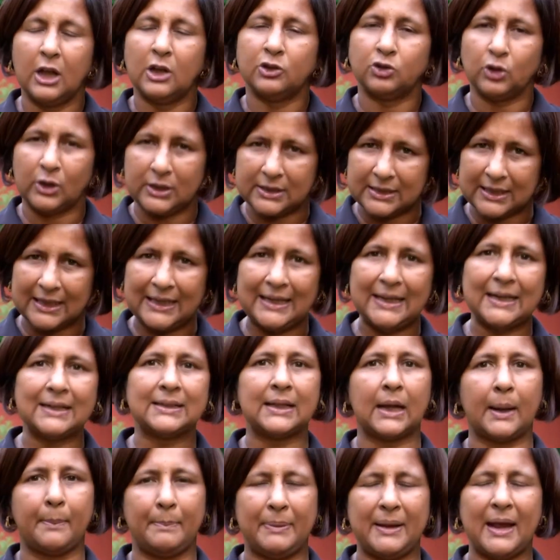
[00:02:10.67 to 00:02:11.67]
So it's clear
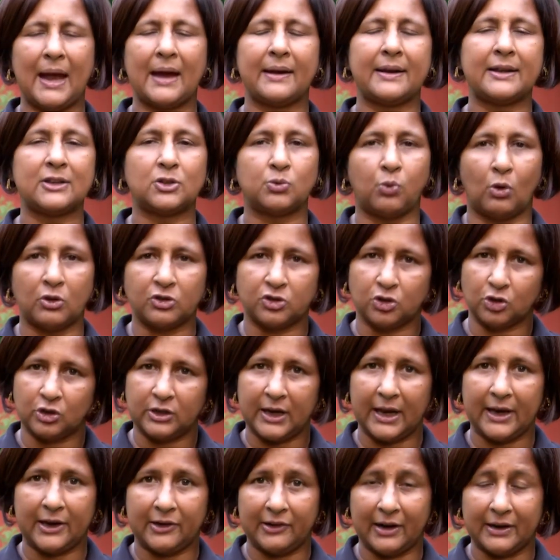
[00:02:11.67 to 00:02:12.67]
that B R S wants to
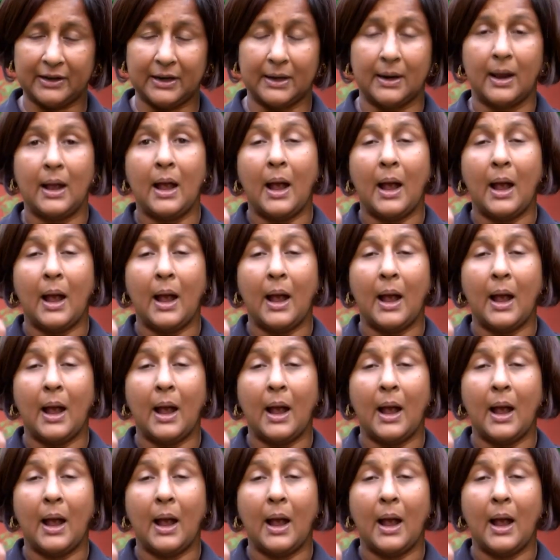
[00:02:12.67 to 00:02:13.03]
take credit.